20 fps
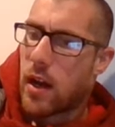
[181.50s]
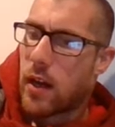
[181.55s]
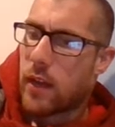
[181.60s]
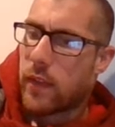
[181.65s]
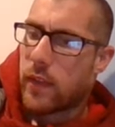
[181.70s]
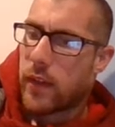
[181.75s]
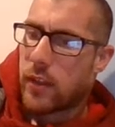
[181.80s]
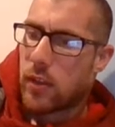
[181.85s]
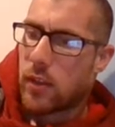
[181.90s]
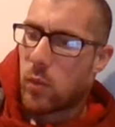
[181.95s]

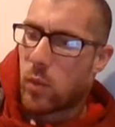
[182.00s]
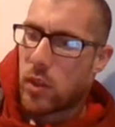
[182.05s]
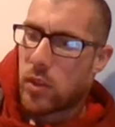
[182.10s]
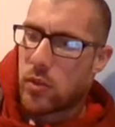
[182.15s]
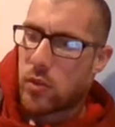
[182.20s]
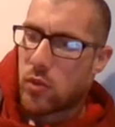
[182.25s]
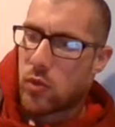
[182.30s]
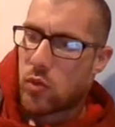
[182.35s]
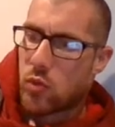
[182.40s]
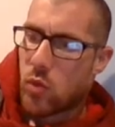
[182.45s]
Unlike the
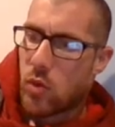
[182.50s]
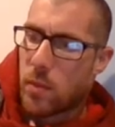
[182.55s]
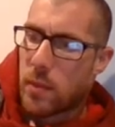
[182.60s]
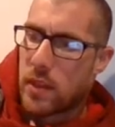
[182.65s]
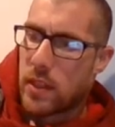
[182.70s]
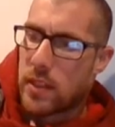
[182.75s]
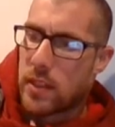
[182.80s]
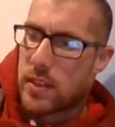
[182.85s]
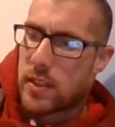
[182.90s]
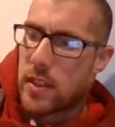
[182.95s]
ones who swim
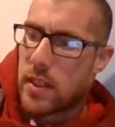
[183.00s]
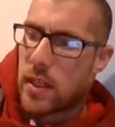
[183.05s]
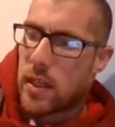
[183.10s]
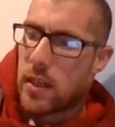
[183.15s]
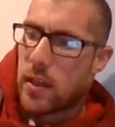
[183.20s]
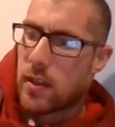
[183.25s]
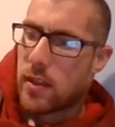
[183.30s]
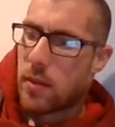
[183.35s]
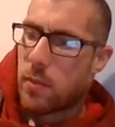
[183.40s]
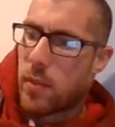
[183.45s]
in the
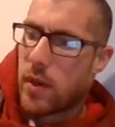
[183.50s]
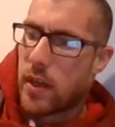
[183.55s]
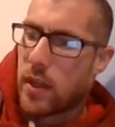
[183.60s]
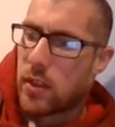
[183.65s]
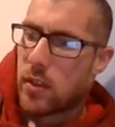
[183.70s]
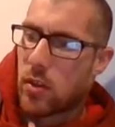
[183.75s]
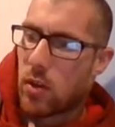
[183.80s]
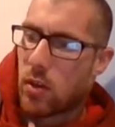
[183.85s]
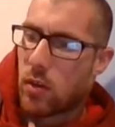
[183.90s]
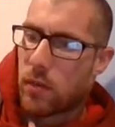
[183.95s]
sea, the
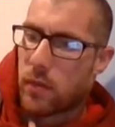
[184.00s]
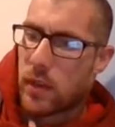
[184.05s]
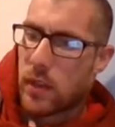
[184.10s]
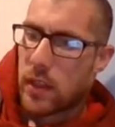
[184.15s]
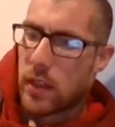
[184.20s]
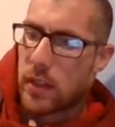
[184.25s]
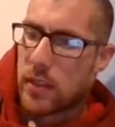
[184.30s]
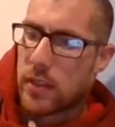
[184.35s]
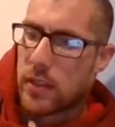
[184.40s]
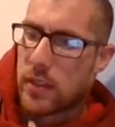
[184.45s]
pink dolphin
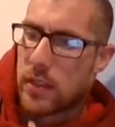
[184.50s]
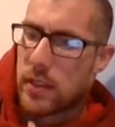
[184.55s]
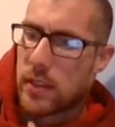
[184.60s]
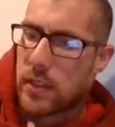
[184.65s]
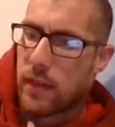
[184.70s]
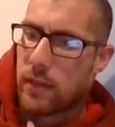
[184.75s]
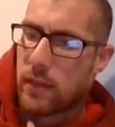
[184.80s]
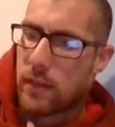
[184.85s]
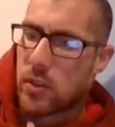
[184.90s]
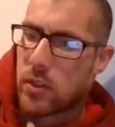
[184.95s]
doesn't have
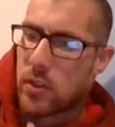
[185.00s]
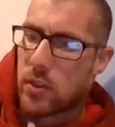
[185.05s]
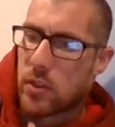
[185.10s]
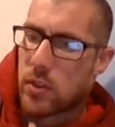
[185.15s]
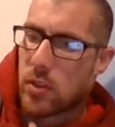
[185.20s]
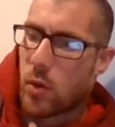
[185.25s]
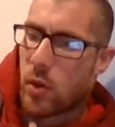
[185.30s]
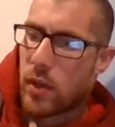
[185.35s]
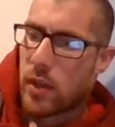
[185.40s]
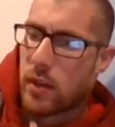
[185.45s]
a tall
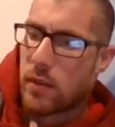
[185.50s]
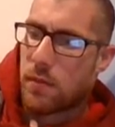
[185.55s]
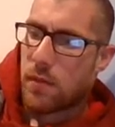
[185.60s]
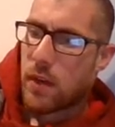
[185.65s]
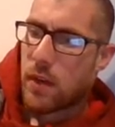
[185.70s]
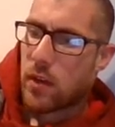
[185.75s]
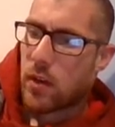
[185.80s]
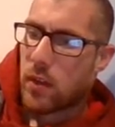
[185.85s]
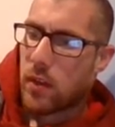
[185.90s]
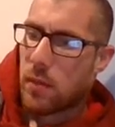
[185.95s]
pointed
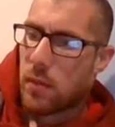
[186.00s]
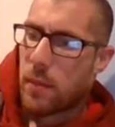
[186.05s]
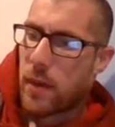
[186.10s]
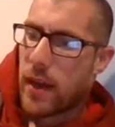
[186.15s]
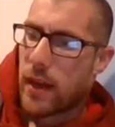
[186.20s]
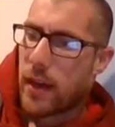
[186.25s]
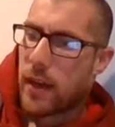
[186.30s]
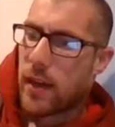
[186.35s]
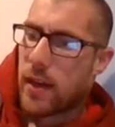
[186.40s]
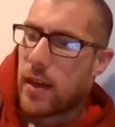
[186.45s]
fin on the
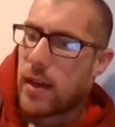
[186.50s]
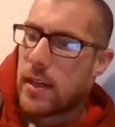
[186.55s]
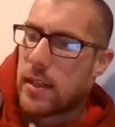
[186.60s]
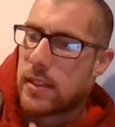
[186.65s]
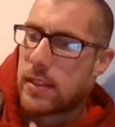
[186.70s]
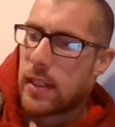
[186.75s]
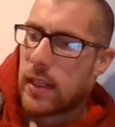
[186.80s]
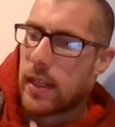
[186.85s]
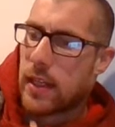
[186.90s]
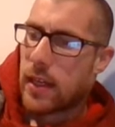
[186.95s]
back
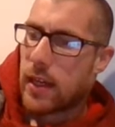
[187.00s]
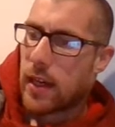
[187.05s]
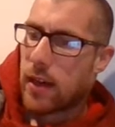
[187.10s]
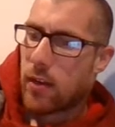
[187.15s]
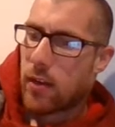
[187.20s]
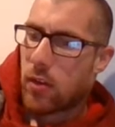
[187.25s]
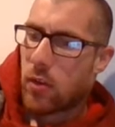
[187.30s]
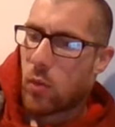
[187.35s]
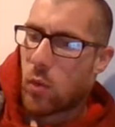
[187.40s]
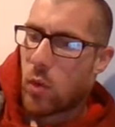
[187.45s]
sticking
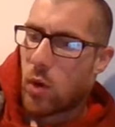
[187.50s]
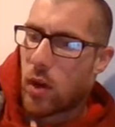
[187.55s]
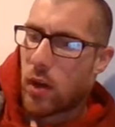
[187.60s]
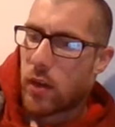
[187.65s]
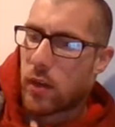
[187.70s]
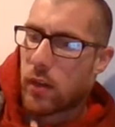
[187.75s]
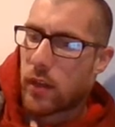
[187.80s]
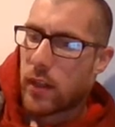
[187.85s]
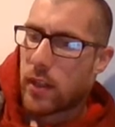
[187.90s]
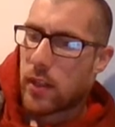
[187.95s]
out of the
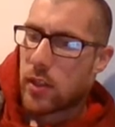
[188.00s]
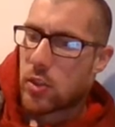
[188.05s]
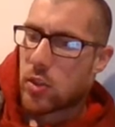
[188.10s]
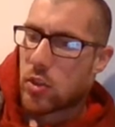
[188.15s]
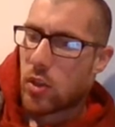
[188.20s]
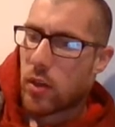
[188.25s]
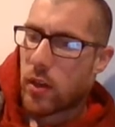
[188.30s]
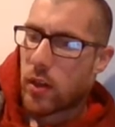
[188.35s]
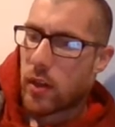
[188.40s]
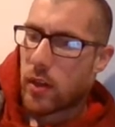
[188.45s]
water like a
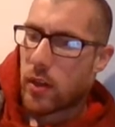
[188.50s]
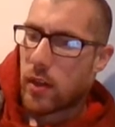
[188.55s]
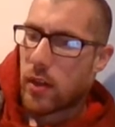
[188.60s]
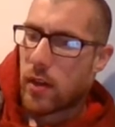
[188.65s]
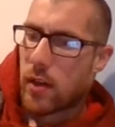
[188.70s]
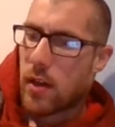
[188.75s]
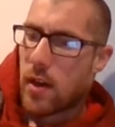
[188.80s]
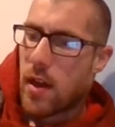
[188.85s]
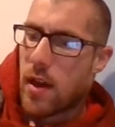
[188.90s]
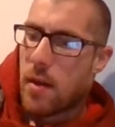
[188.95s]
shark.
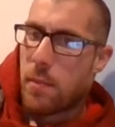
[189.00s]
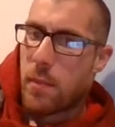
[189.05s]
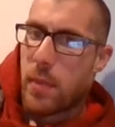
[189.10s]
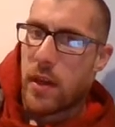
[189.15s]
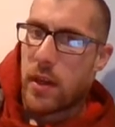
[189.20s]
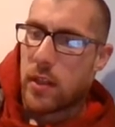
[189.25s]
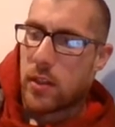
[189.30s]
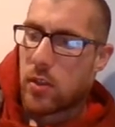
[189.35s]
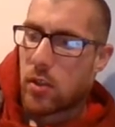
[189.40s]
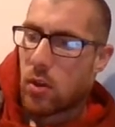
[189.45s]

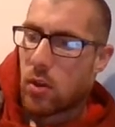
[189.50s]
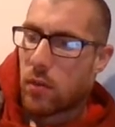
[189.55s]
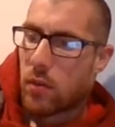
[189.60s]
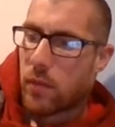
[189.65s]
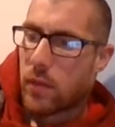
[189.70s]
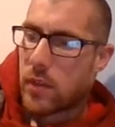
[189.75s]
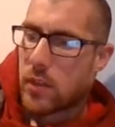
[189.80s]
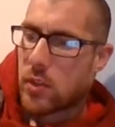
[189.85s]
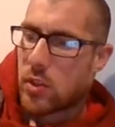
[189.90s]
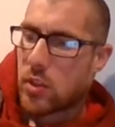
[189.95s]
Pink
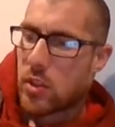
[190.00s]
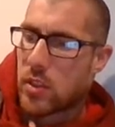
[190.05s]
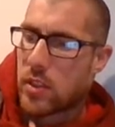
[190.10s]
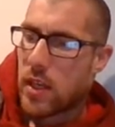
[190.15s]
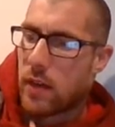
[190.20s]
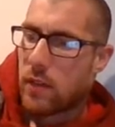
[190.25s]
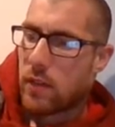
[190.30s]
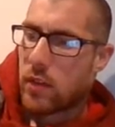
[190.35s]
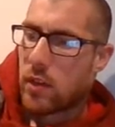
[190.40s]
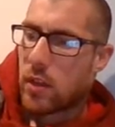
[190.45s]
dolphins just
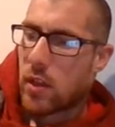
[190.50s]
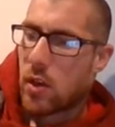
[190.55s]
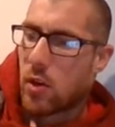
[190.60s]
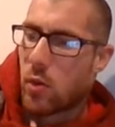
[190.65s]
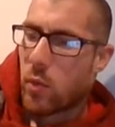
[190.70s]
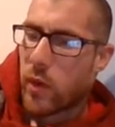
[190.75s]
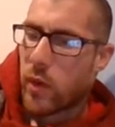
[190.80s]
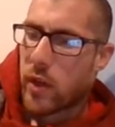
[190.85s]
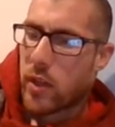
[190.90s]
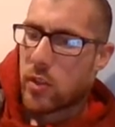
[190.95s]
have a
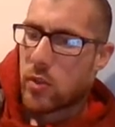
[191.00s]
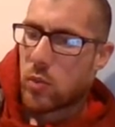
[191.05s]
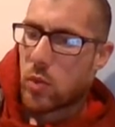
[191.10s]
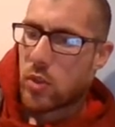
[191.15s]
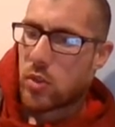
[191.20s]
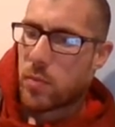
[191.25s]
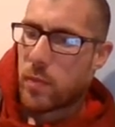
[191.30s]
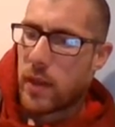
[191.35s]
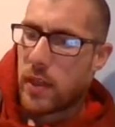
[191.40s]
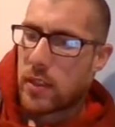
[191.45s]
low ridge
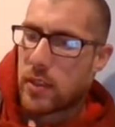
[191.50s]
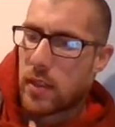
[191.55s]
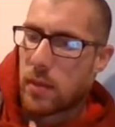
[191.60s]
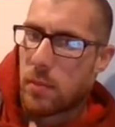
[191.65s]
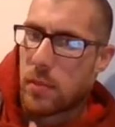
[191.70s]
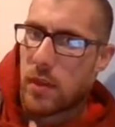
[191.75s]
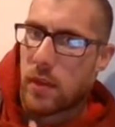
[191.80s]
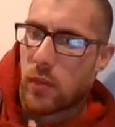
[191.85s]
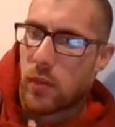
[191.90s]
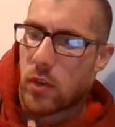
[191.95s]
which makes
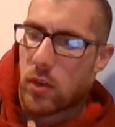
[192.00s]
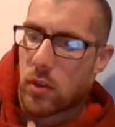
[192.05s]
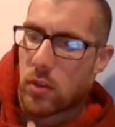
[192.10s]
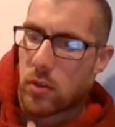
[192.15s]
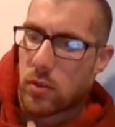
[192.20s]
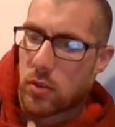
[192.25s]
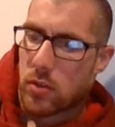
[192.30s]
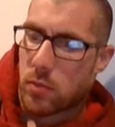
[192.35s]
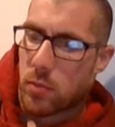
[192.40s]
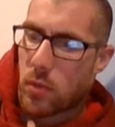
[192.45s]
them
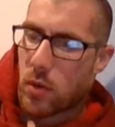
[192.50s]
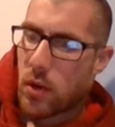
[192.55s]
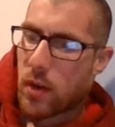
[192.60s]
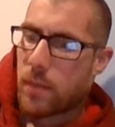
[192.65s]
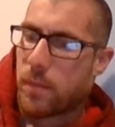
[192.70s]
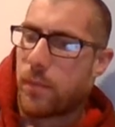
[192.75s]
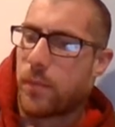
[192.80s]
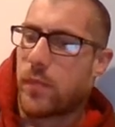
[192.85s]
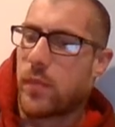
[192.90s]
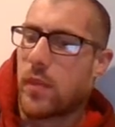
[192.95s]
difficult to
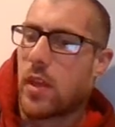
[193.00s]
spot.